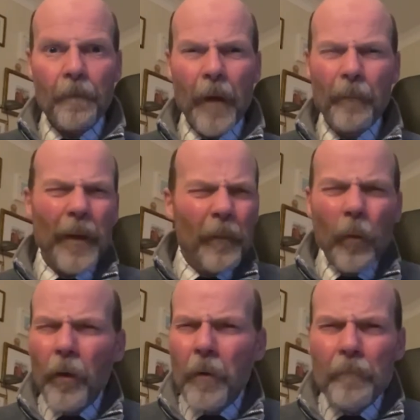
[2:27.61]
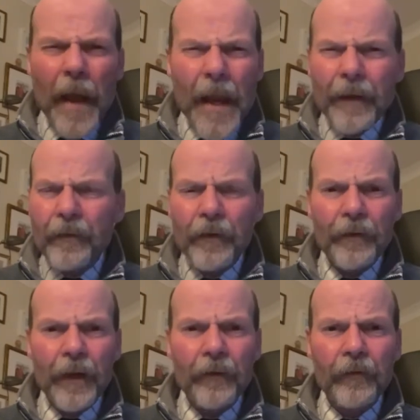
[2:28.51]
And people were amazed at
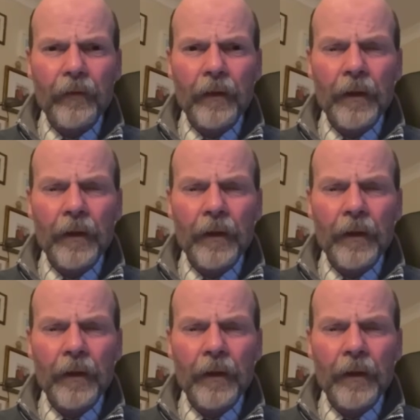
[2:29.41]
this.